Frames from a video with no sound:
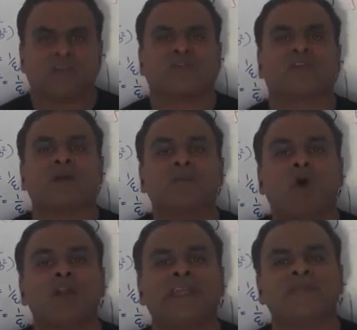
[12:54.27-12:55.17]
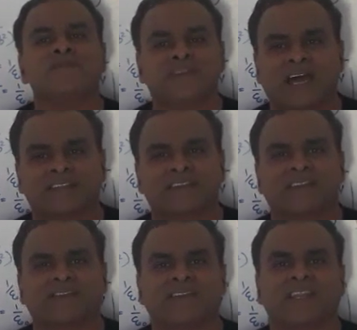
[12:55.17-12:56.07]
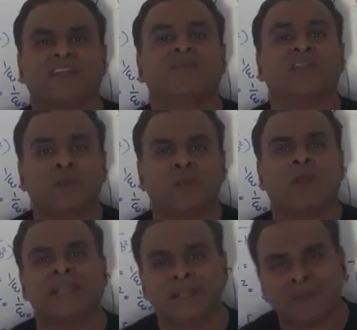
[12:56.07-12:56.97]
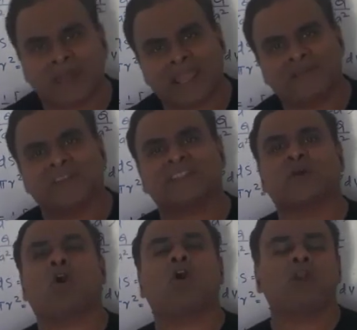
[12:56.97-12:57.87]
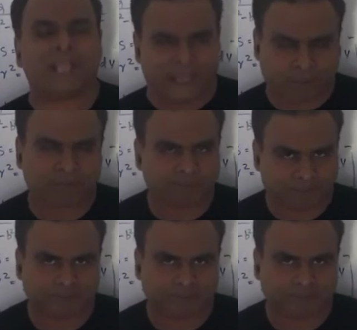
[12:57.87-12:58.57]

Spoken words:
from volume charge density when you multiply with volume.